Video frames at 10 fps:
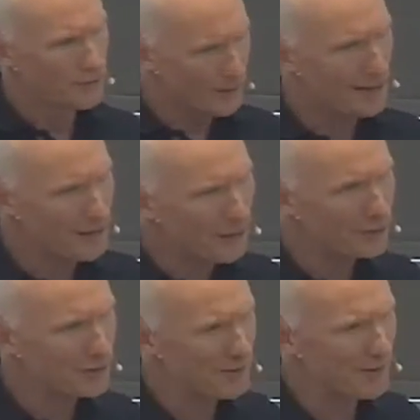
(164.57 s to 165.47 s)
really
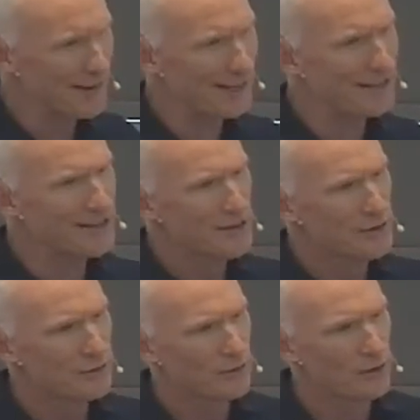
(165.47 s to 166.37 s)
ultimately
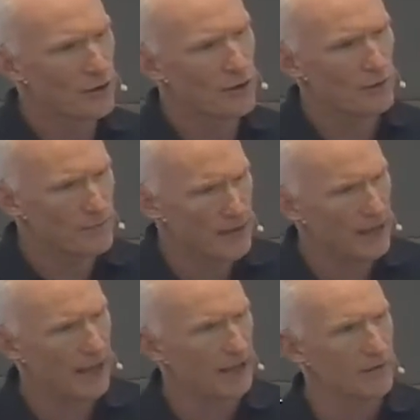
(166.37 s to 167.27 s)
for
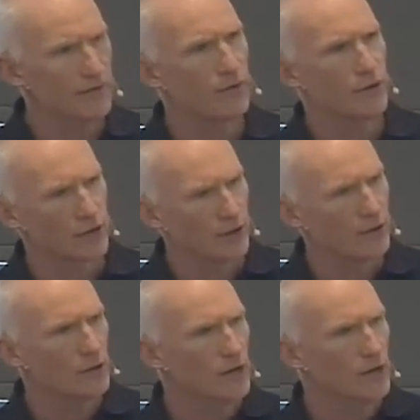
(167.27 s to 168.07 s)
me and for you.